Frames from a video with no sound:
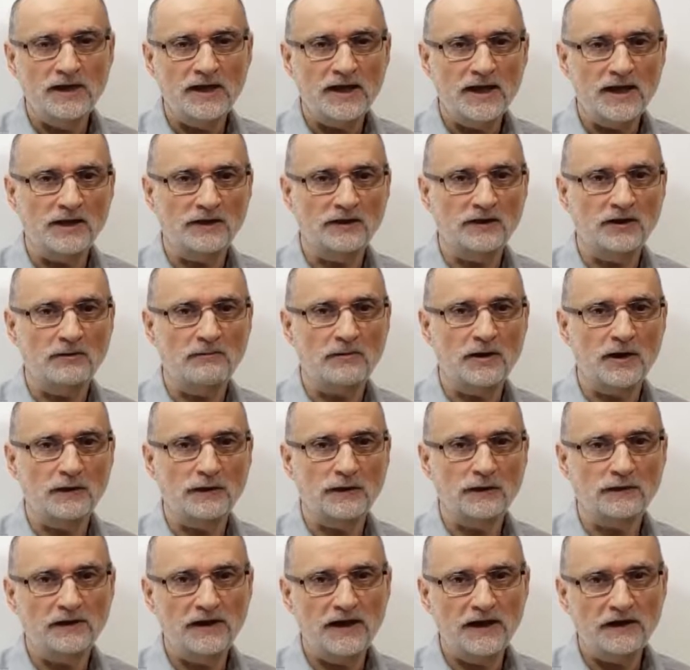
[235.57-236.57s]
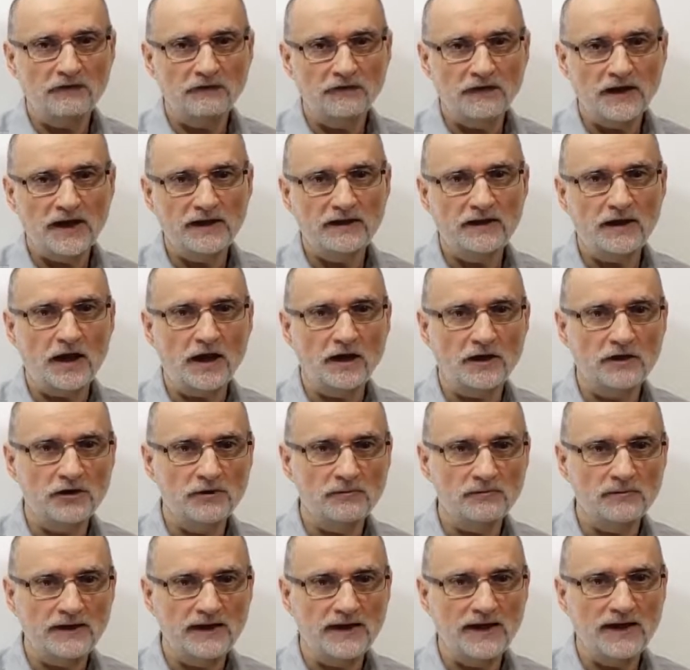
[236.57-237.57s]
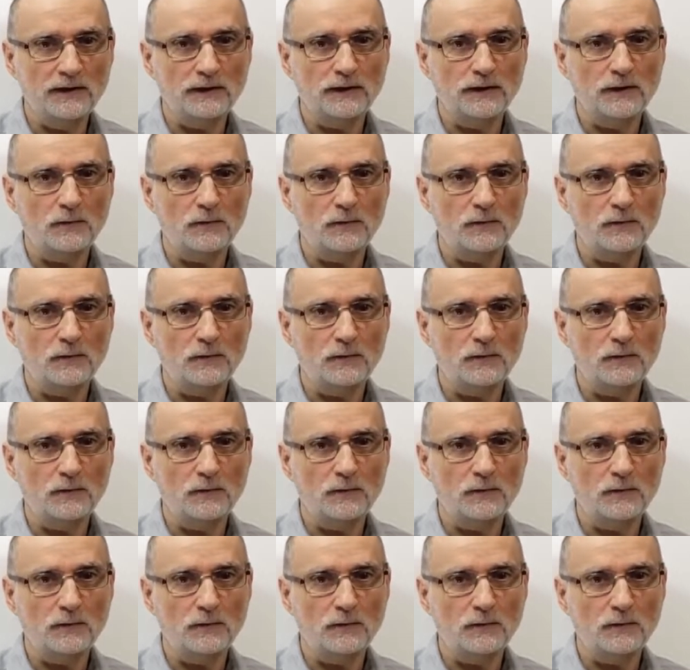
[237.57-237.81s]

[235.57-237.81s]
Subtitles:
Intramuscular fat accumulates